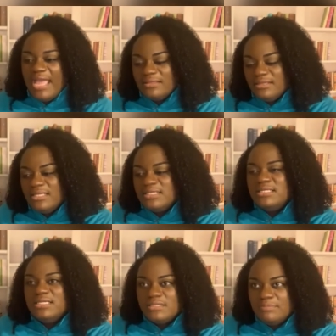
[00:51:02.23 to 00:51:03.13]

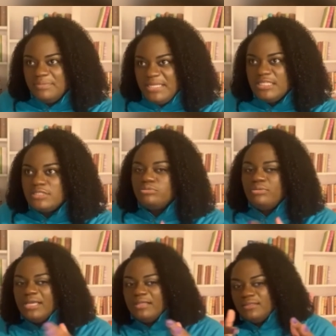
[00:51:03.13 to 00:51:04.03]
athleticism piece
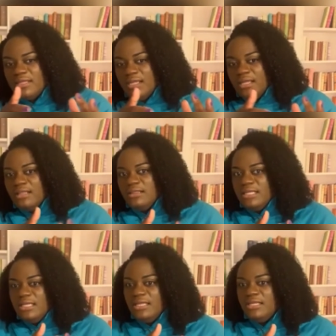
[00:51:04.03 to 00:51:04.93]
with
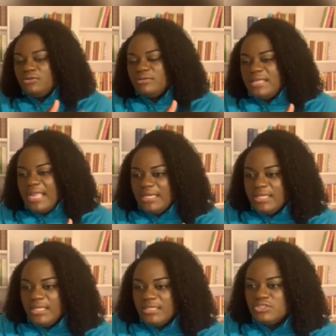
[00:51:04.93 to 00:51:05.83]
the
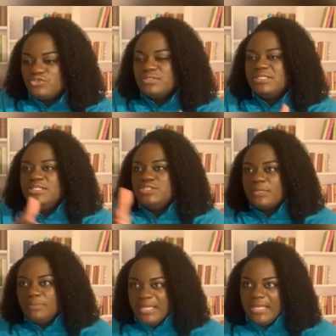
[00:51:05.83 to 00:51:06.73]
creating
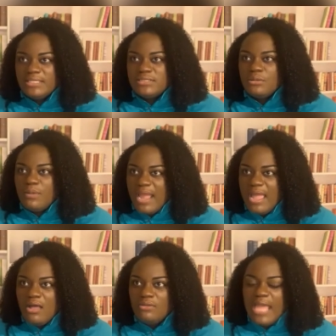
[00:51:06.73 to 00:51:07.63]
strategic plans
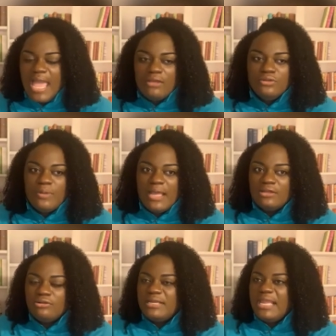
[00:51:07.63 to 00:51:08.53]
around how do I
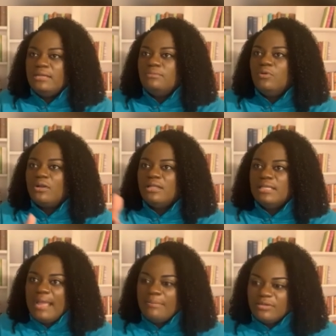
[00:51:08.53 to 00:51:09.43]
create a more
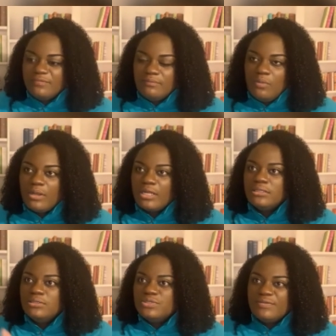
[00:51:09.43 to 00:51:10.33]
collaborative, more
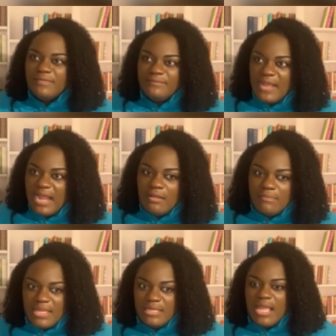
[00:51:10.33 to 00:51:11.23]
inclusive
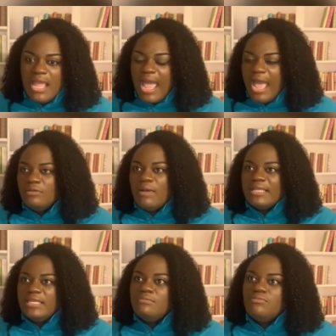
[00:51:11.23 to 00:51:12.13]
environment? How do I
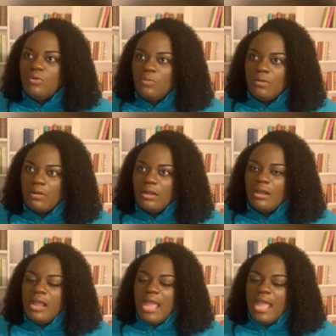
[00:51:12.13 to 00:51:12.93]
get more